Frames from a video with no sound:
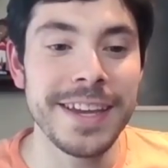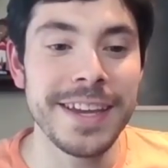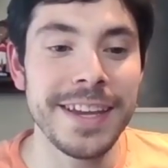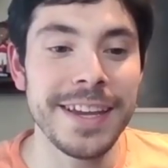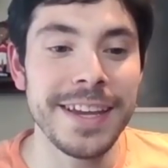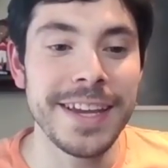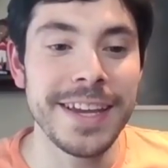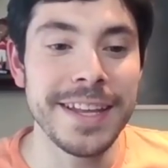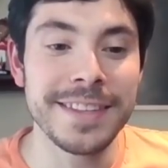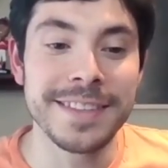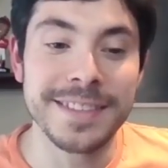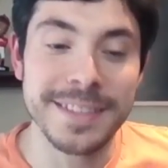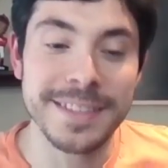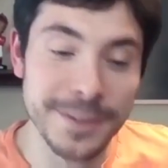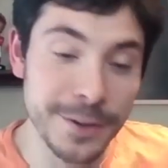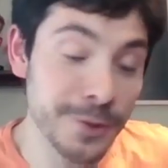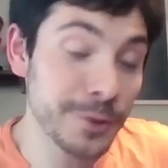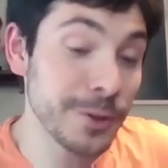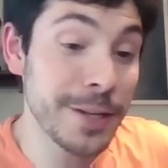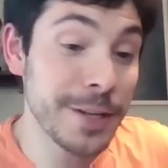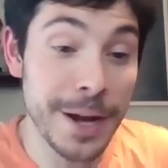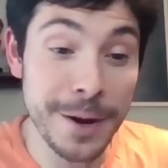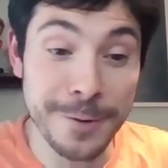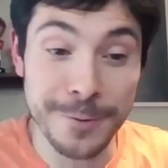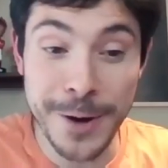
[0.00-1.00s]
it's
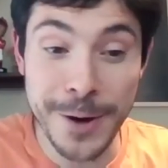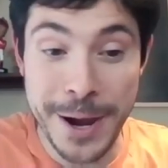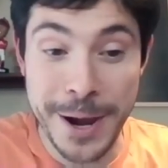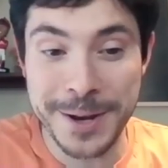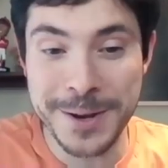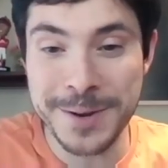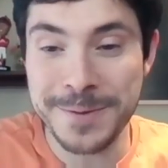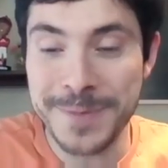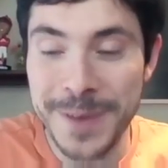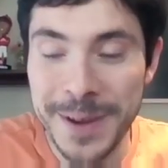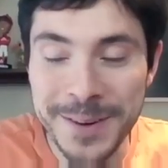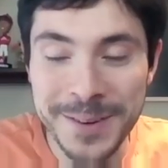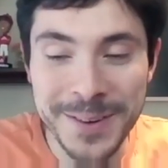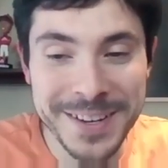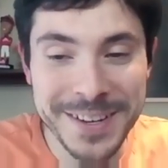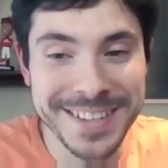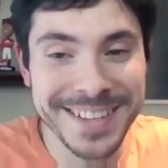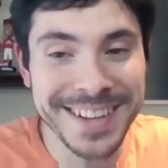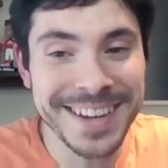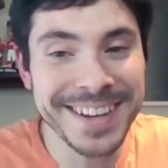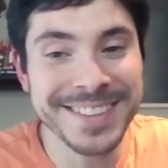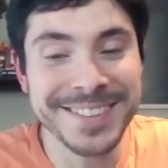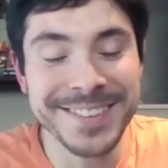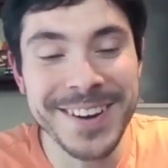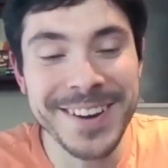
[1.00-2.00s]
certainly not random. I don't want to
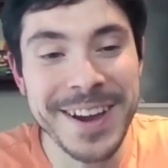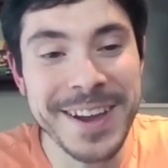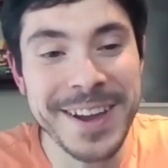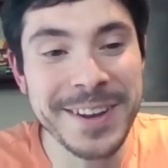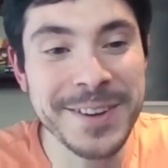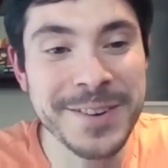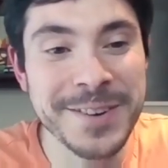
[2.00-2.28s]
say it's random.